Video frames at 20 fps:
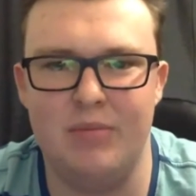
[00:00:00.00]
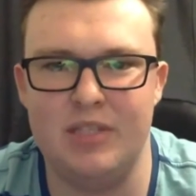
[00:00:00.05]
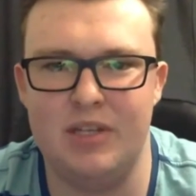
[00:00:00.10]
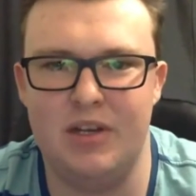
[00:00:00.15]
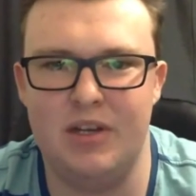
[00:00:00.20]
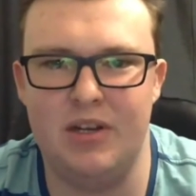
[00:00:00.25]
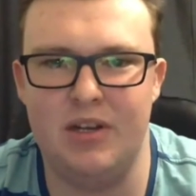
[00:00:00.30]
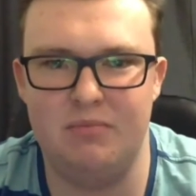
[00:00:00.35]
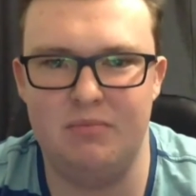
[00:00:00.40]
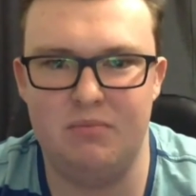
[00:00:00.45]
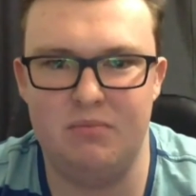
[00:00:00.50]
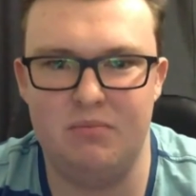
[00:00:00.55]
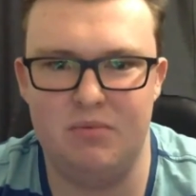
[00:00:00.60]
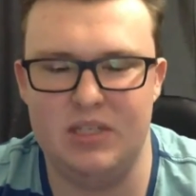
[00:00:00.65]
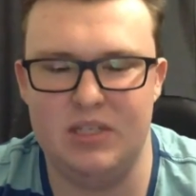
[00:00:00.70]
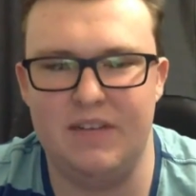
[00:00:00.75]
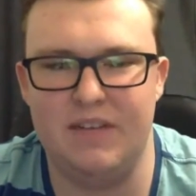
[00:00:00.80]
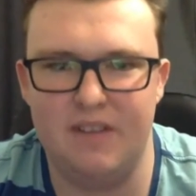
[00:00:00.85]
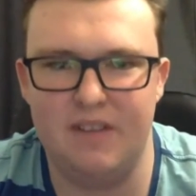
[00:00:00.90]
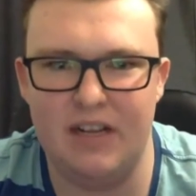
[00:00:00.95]
So it
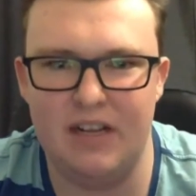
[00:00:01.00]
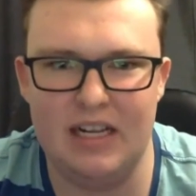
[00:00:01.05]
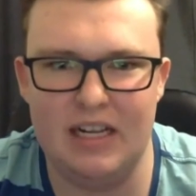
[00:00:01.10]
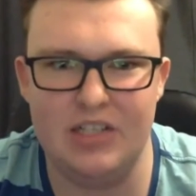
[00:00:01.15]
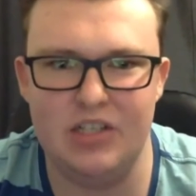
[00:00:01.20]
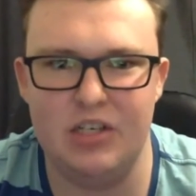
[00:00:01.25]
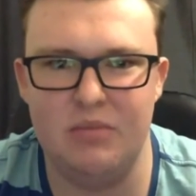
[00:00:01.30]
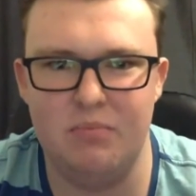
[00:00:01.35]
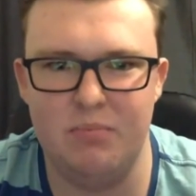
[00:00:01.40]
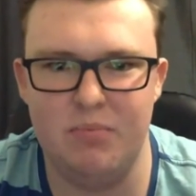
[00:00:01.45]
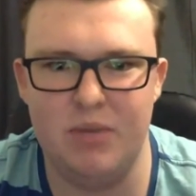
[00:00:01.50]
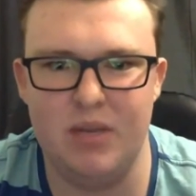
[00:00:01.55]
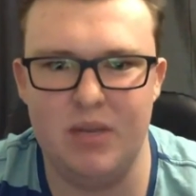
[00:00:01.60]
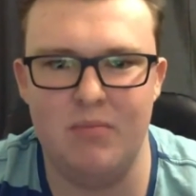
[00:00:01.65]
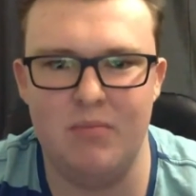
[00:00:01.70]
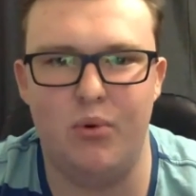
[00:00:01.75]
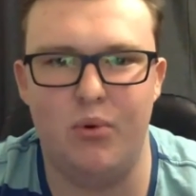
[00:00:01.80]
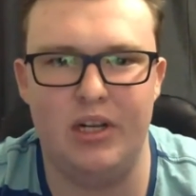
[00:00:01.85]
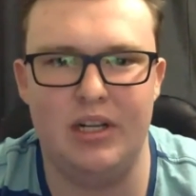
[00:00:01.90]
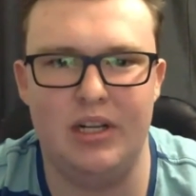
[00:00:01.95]
definitely lets you
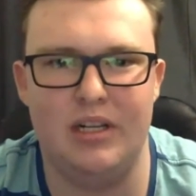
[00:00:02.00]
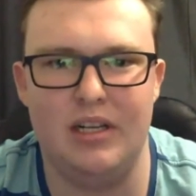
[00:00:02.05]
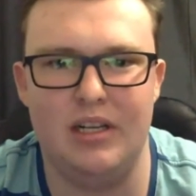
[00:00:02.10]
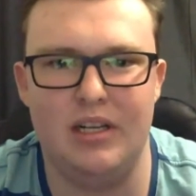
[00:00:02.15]
pinpoint